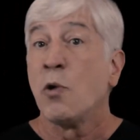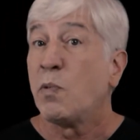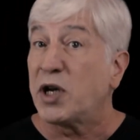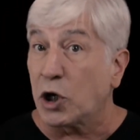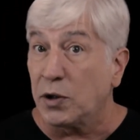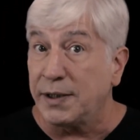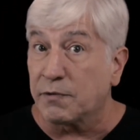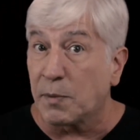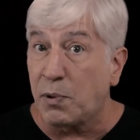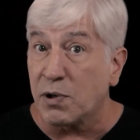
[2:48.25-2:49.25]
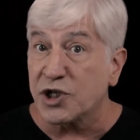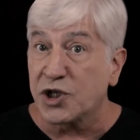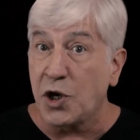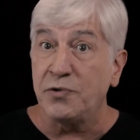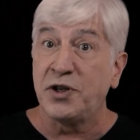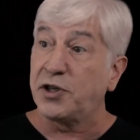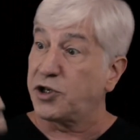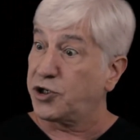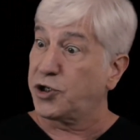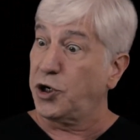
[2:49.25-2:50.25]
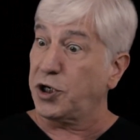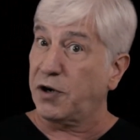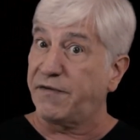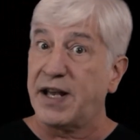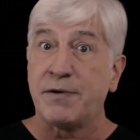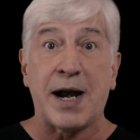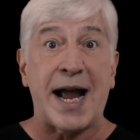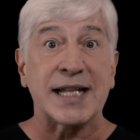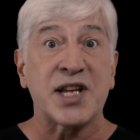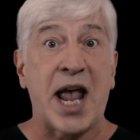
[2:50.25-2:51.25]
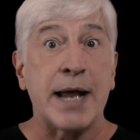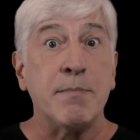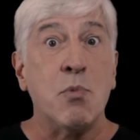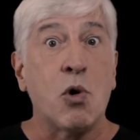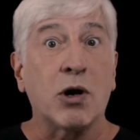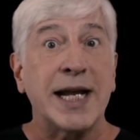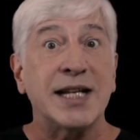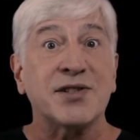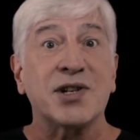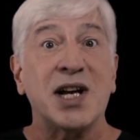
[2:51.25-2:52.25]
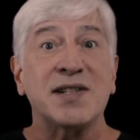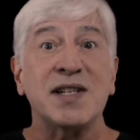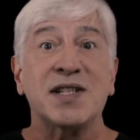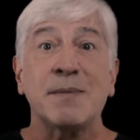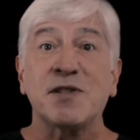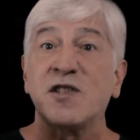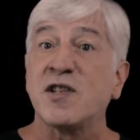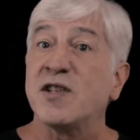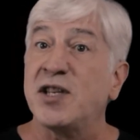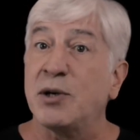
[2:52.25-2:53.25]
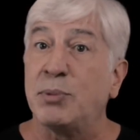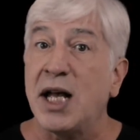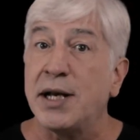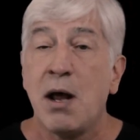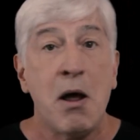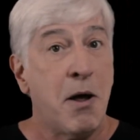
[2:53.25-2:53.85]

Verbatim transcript: When early reports showed that the sugar fed rats had more cancer causing substances in their blood,